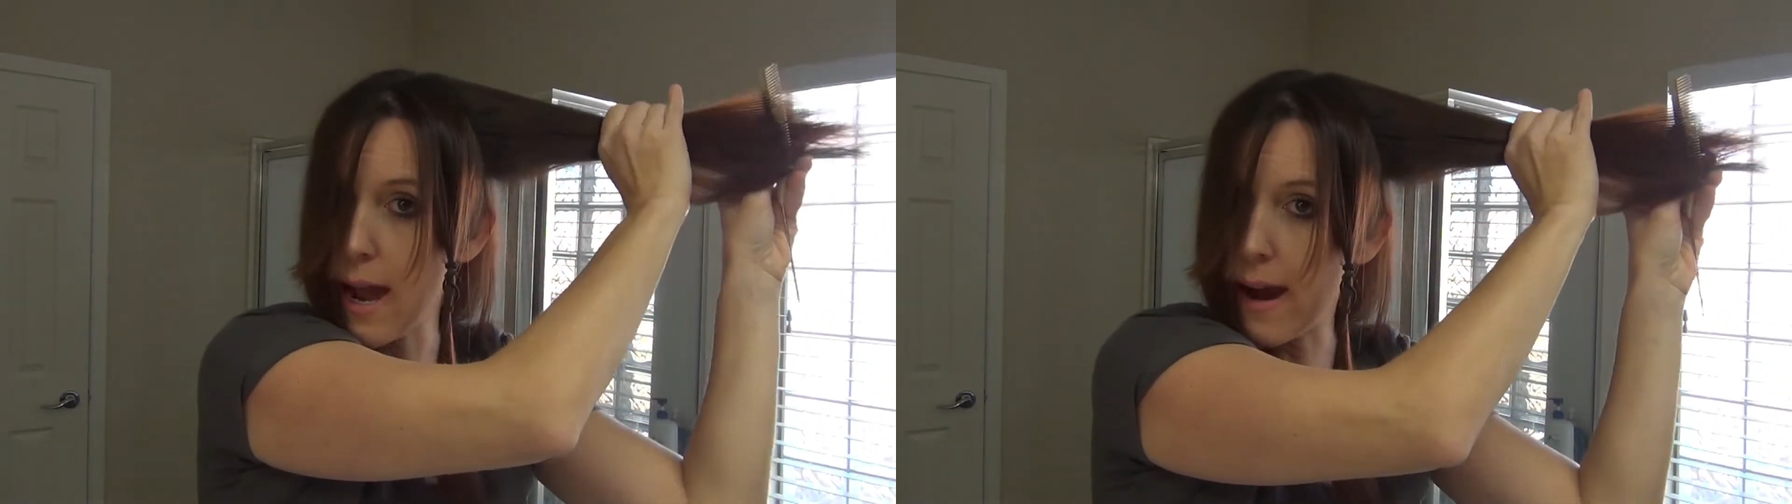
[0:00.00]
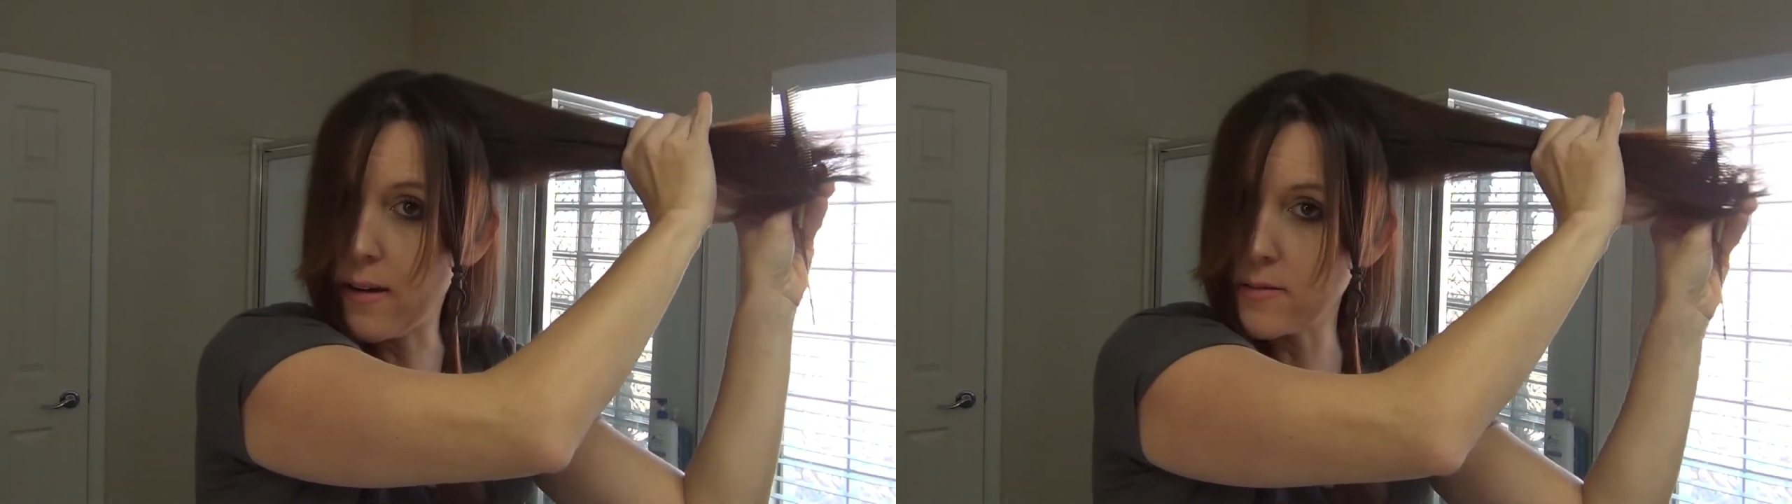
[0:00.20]

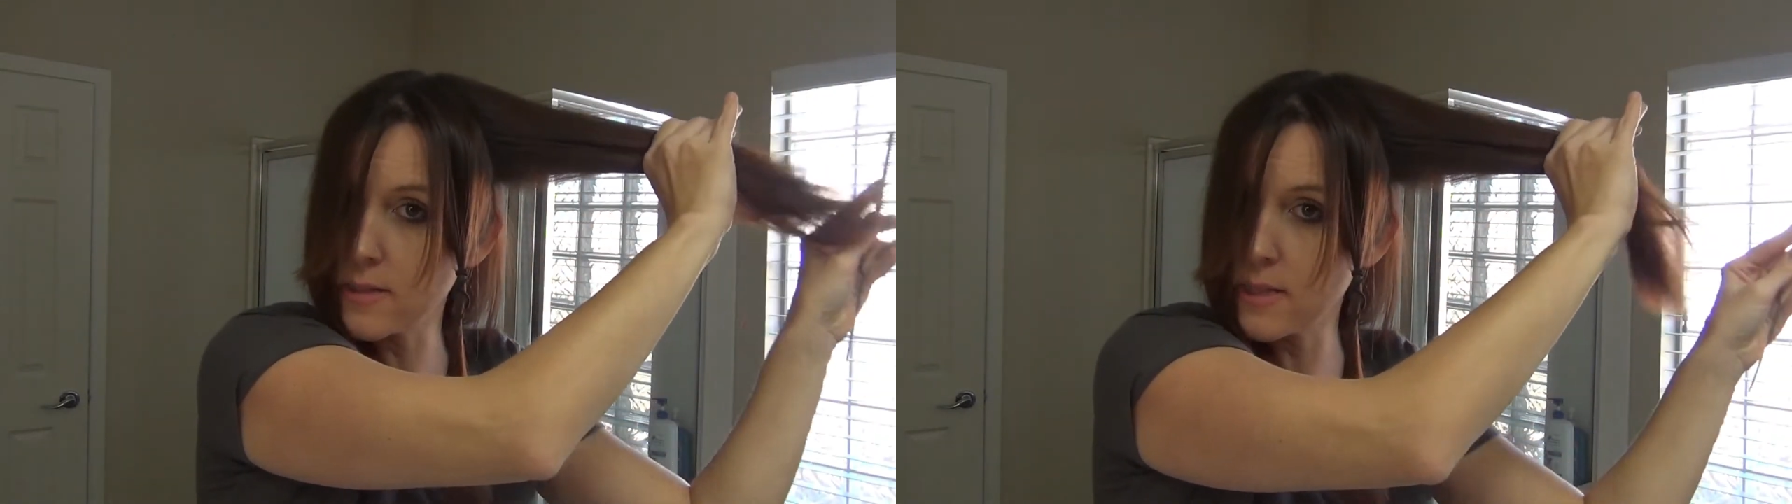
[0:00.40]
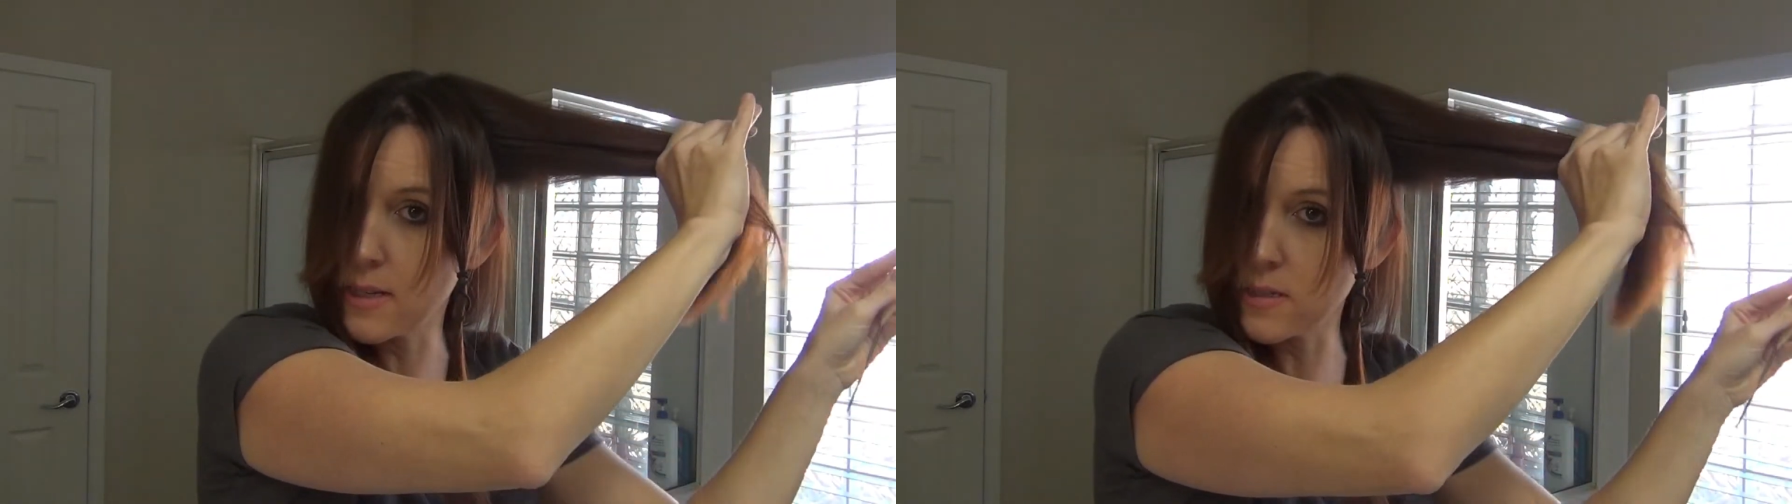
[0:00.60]
out
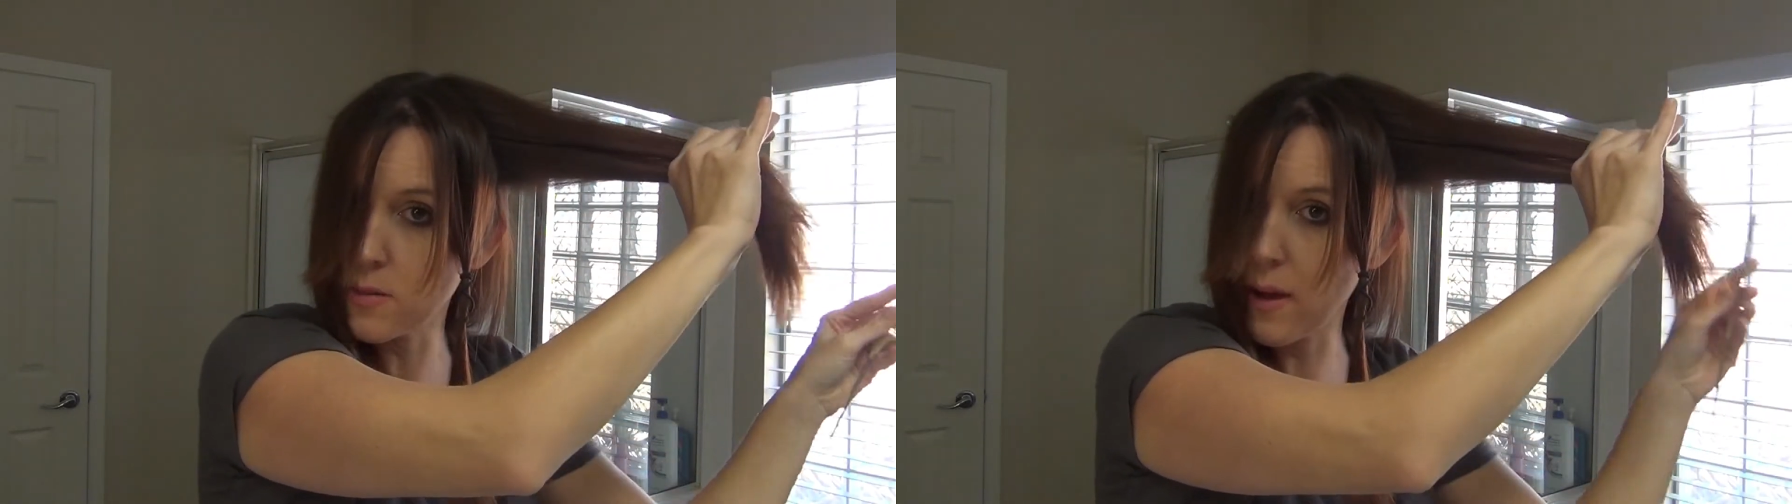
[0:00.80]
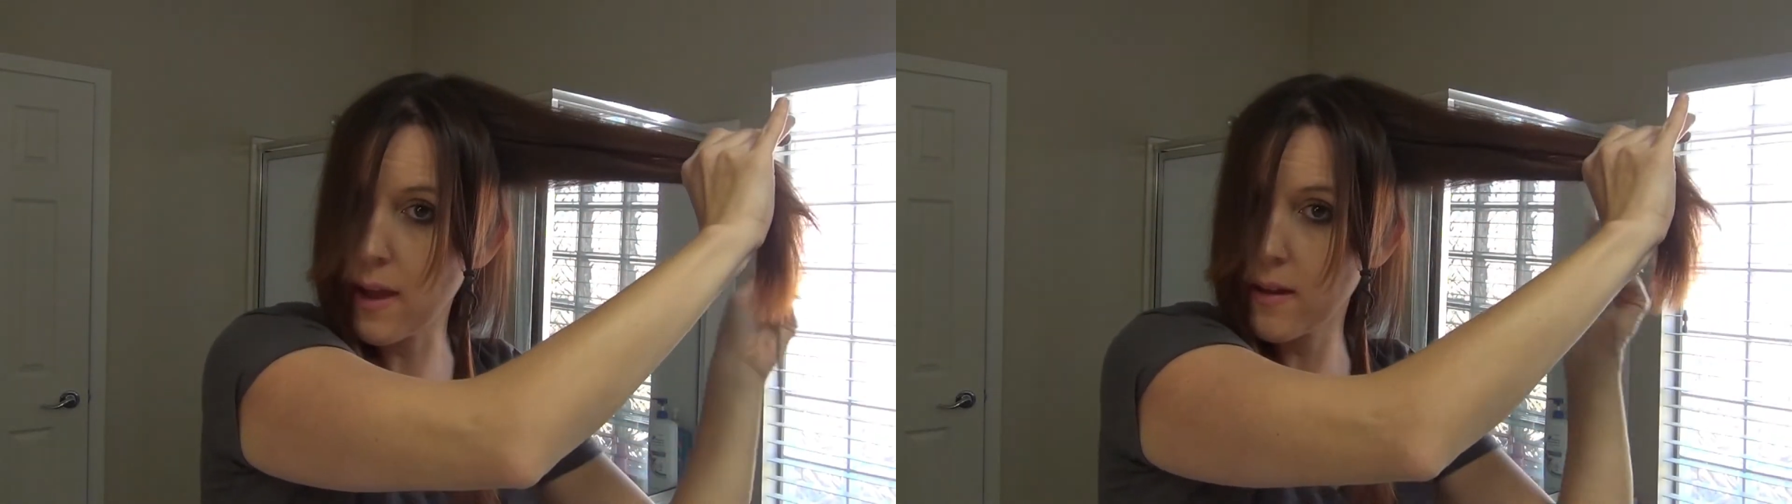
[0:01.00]
this
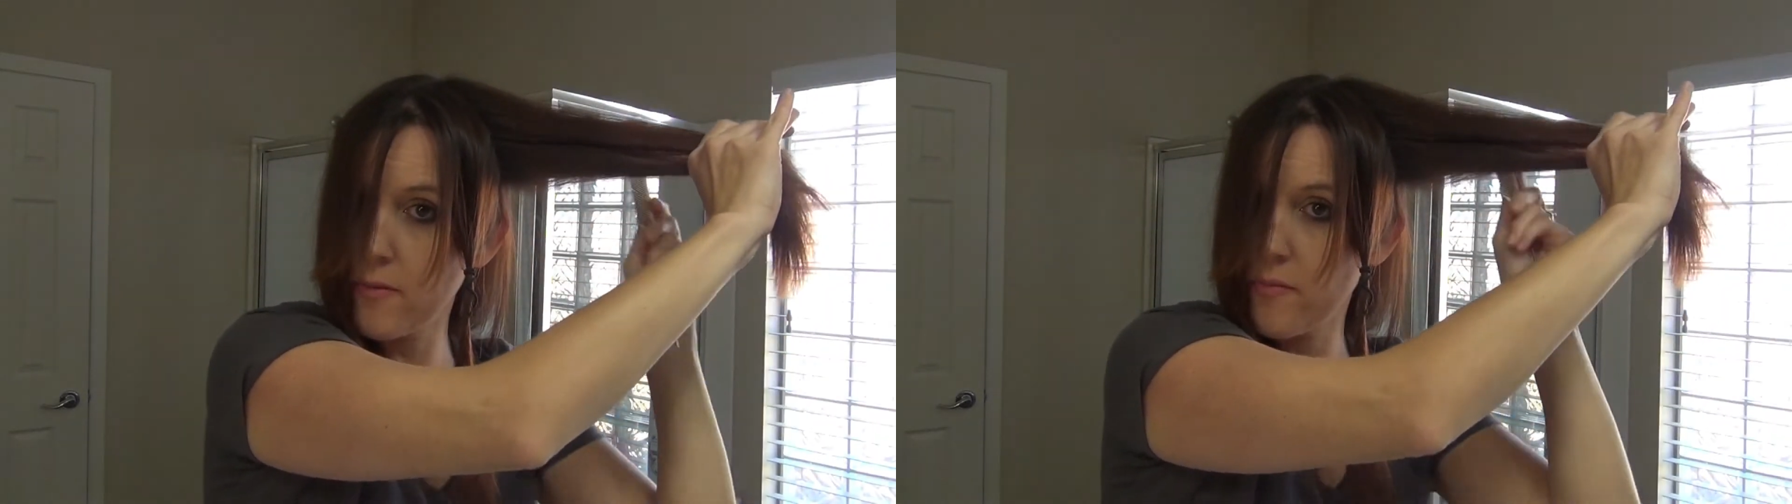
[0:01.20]
way.